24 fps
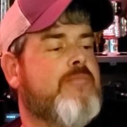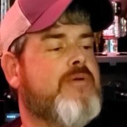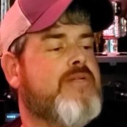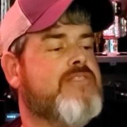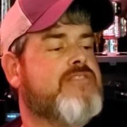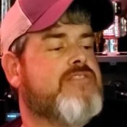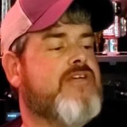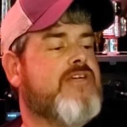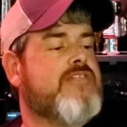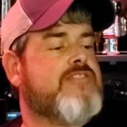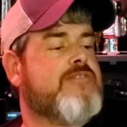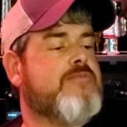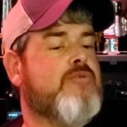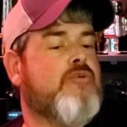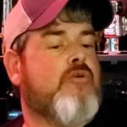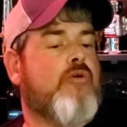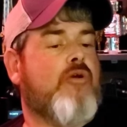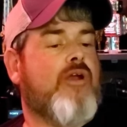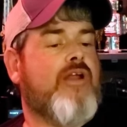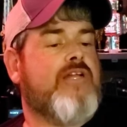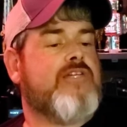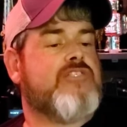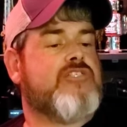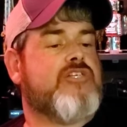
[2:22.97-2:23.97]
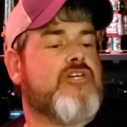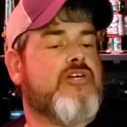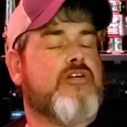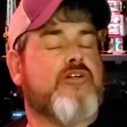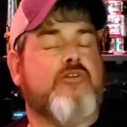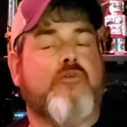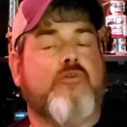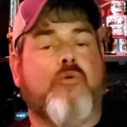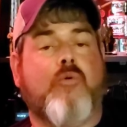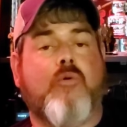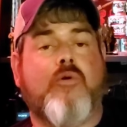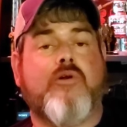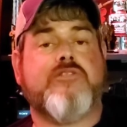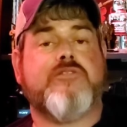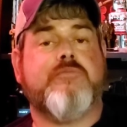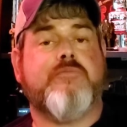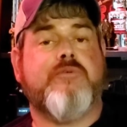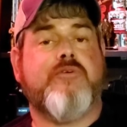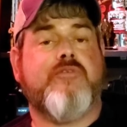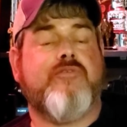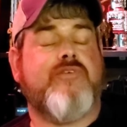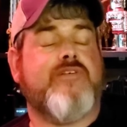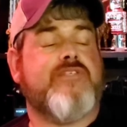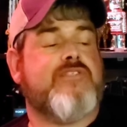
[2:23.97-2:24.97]
But it's got some great Chuck Norris
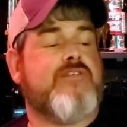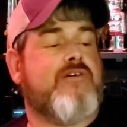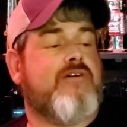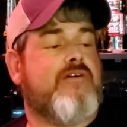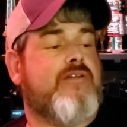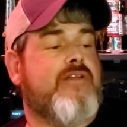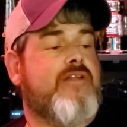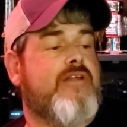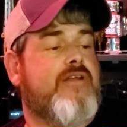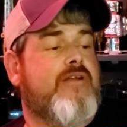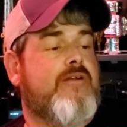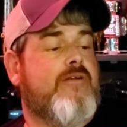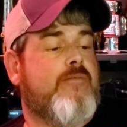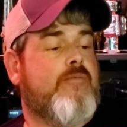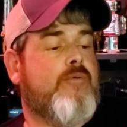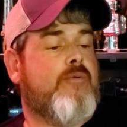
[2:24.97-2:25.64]
movies on here.